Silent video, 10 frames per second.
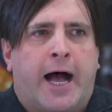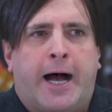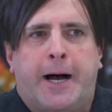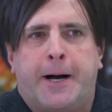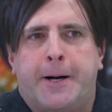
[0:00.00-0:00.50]

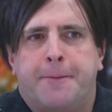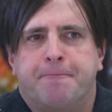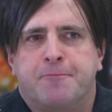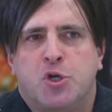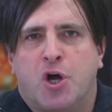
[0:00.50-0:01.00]

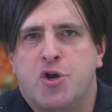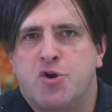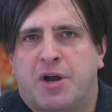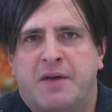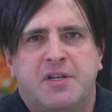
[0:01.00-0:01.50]

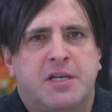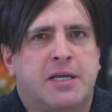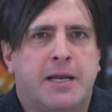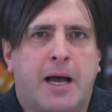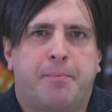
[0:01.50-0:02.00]
not having to
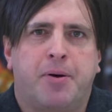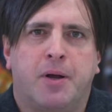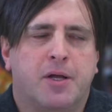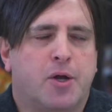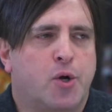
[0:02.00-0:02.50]
get up
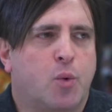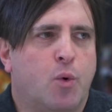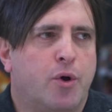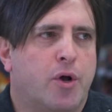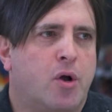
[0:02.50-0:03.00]
and go to
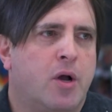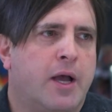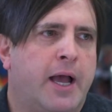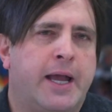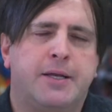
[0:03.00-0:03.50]
work
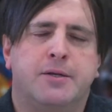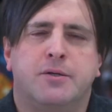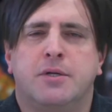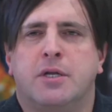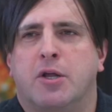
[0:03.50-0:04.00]

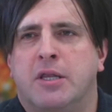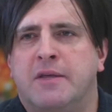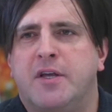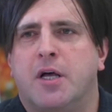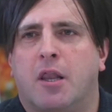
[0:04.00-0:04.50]
and,
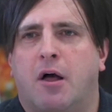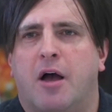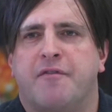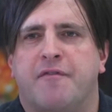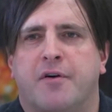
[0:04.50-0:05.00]
living a
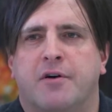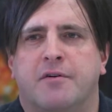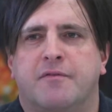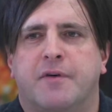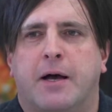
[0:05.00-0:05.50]
life
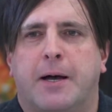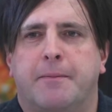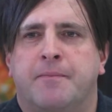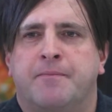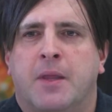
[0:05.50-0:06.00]
of
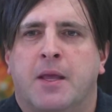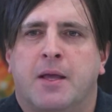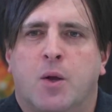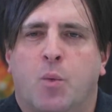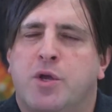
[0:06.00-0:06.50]

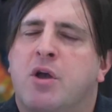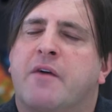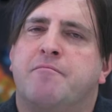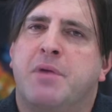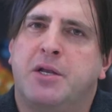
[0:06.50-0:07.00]
where you
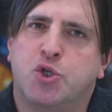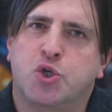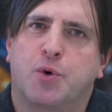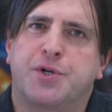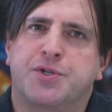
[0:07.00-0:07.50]
have many
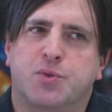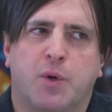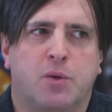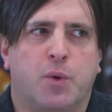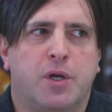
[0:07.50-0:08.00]
choices,
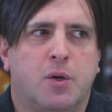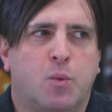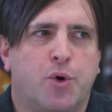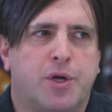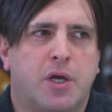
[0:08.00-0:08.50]
where you're
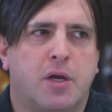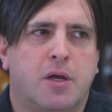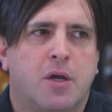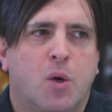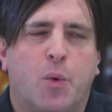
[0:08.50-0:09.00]

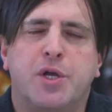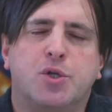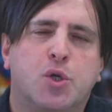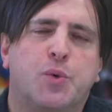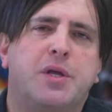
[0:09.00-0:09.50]
working, where you're
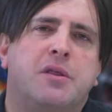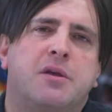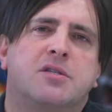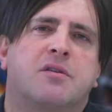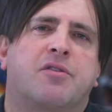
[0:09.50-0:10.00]
doing
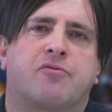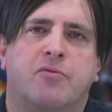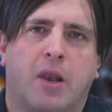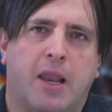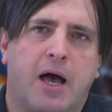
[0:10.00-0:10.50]
things
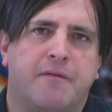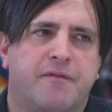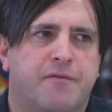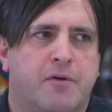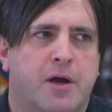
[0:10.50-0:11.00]
through
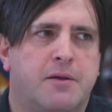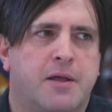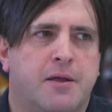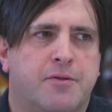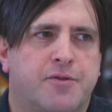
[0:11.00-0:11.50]
love, right?
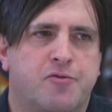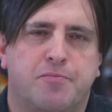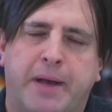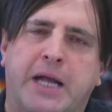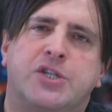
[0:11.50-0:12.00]
And through
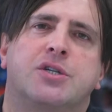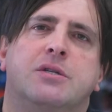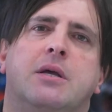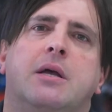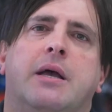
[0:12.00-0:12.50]

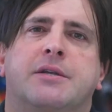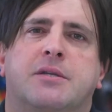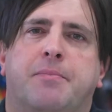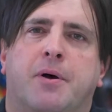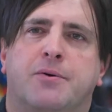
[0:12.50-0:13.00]
passion, as
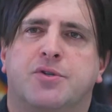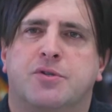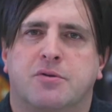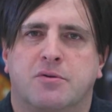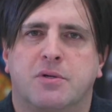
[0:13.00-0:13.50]
opposed
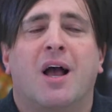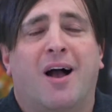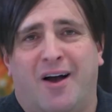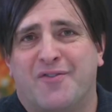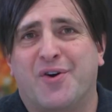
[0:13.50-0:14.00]
to,
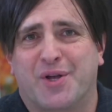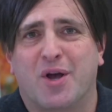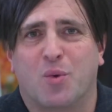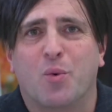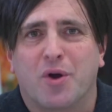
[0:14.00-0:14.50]
I've got to go
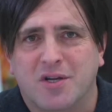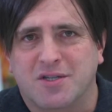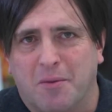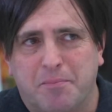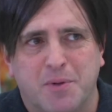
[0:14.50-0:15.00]
to work because
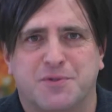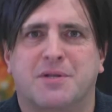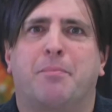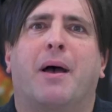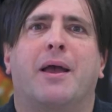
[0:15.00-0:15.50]
I've got bills
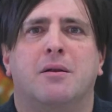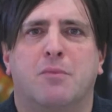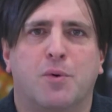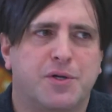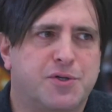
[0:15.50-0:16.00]
to pay and
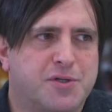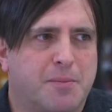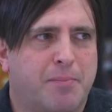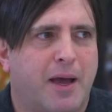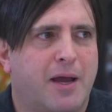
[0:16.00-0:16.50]
mortgages to
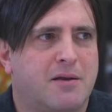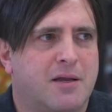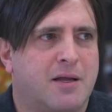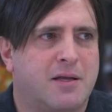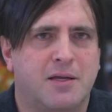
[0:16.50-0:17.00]
pay
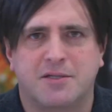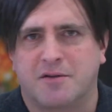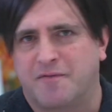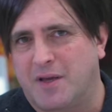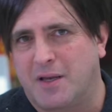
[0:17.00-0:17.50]
and kids to
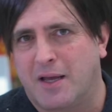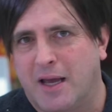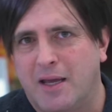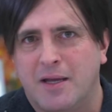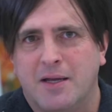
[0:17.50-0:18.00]
feed,
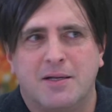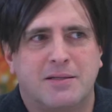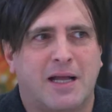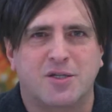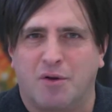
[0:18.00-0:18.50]
okay?
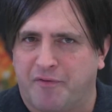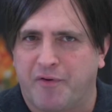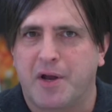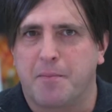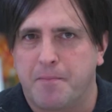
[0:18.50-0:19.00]
That's not
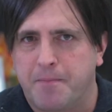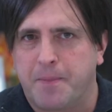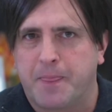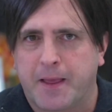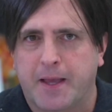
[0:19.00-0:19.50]
freedom,
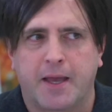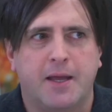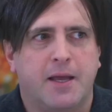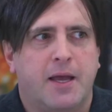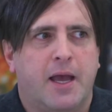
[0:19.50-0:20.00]
okay?
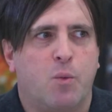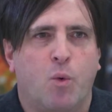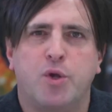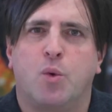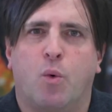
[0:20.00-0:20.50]
And
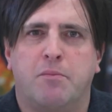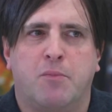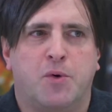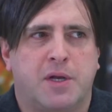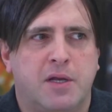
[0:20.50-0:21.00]
what you want
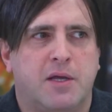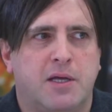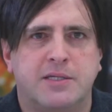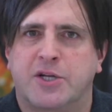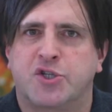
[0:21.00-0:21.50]
more than anything
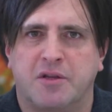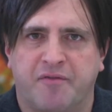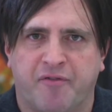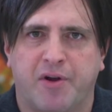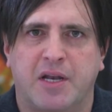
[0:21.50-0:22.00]
is actually
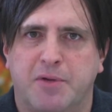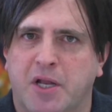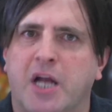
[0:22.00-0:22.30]
freedom. You